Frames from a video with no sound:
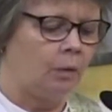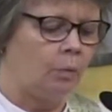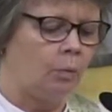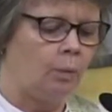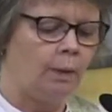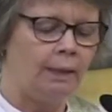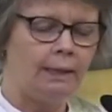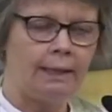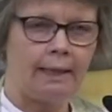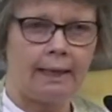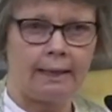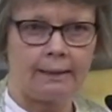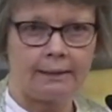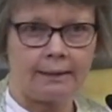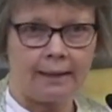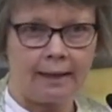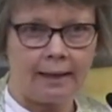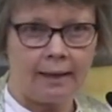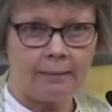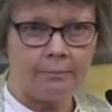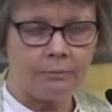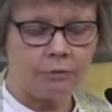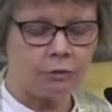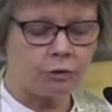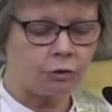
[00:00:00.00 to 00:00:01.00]
We can
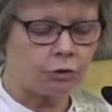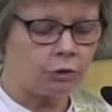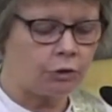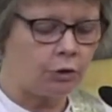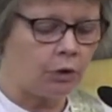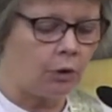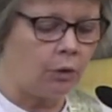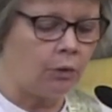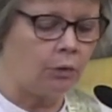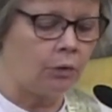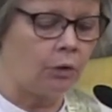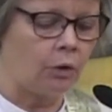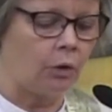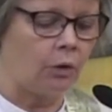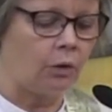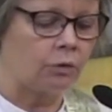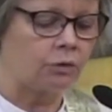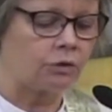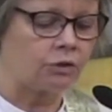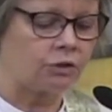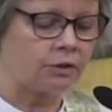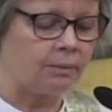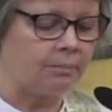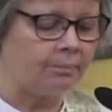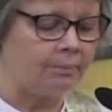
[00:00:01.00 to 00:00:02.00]
come to know
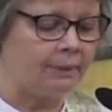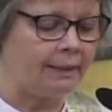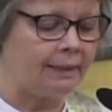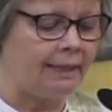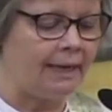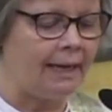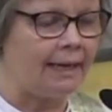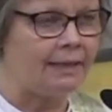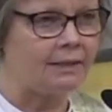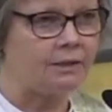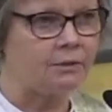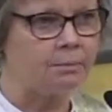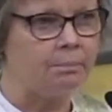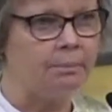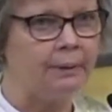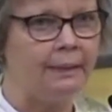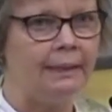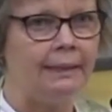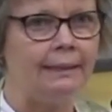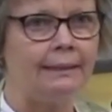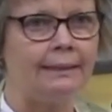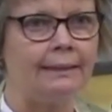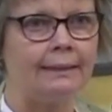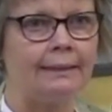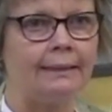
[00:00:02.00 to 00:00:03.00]
God simply as
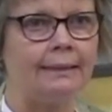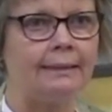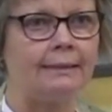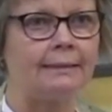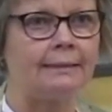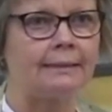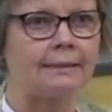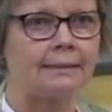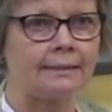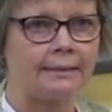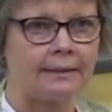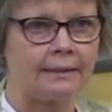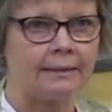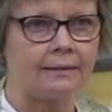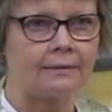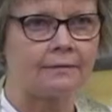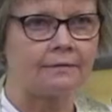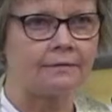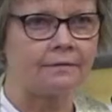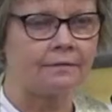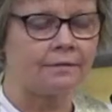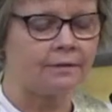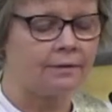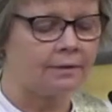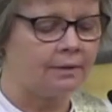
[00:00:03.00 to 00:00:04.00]
being
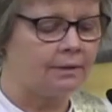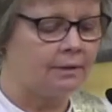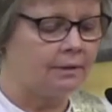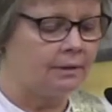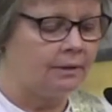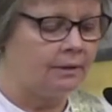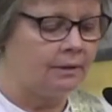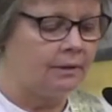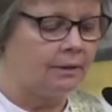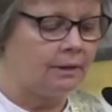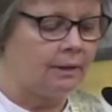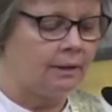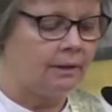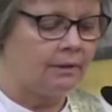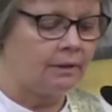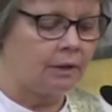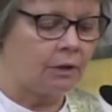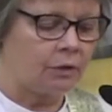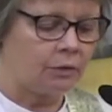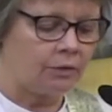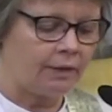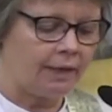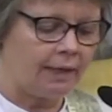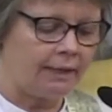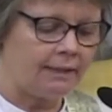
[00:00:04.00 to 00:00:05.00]
itself, the
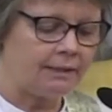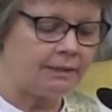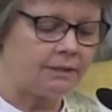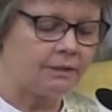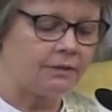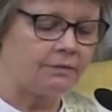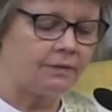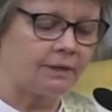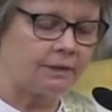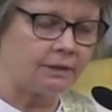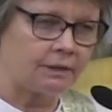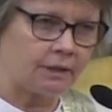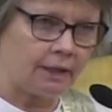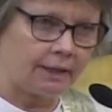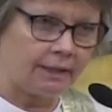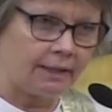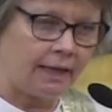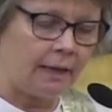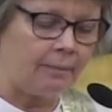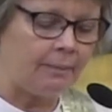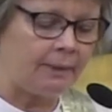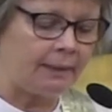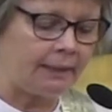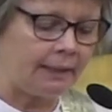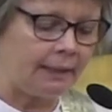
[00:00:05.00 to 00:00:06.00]
creative and
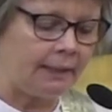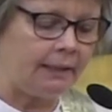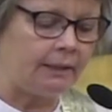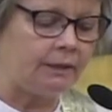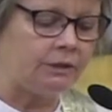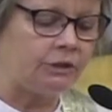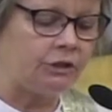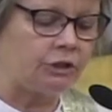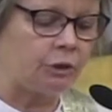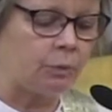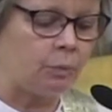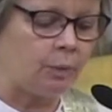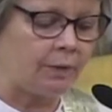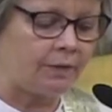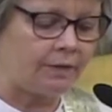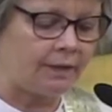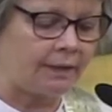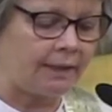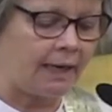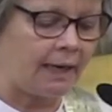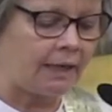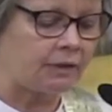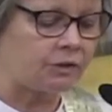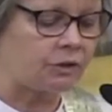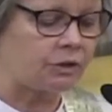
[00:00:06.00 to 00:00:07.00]
dynamic energy
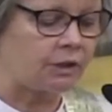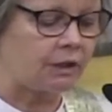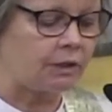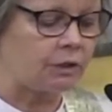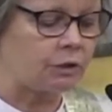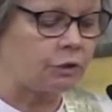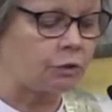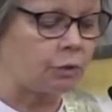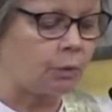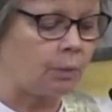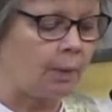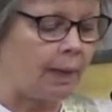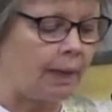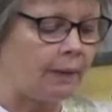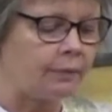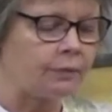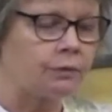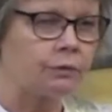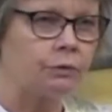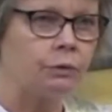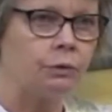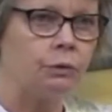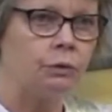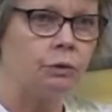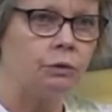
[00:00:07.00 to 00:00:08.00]
within us and throughout
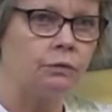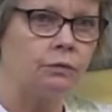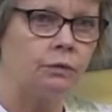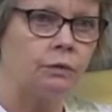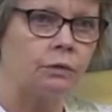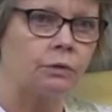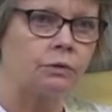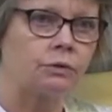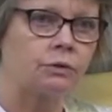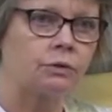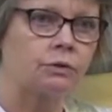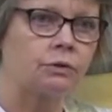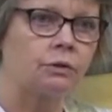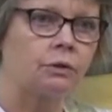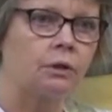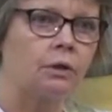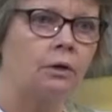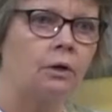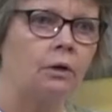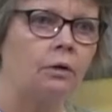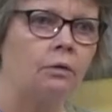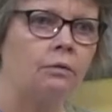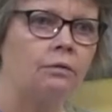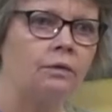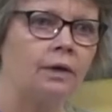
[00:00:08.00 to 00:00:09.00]
the universe
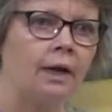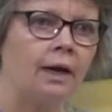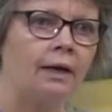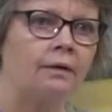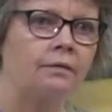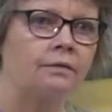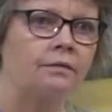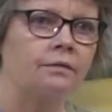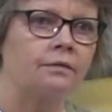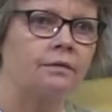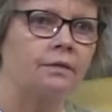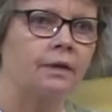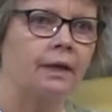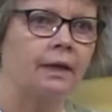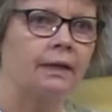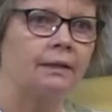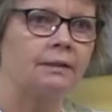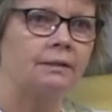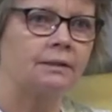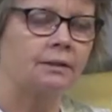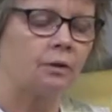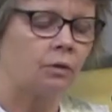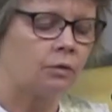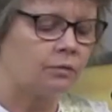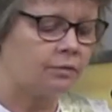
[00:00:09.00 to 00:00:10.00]
of life
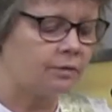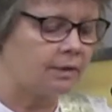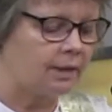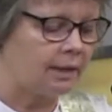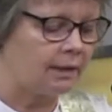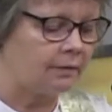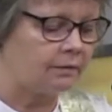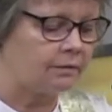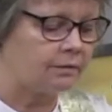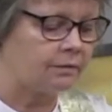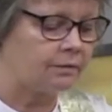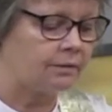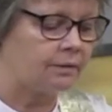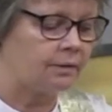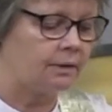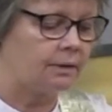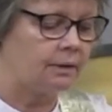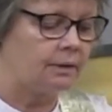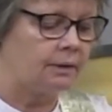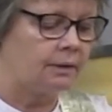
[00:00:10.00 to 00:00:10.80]
and of love.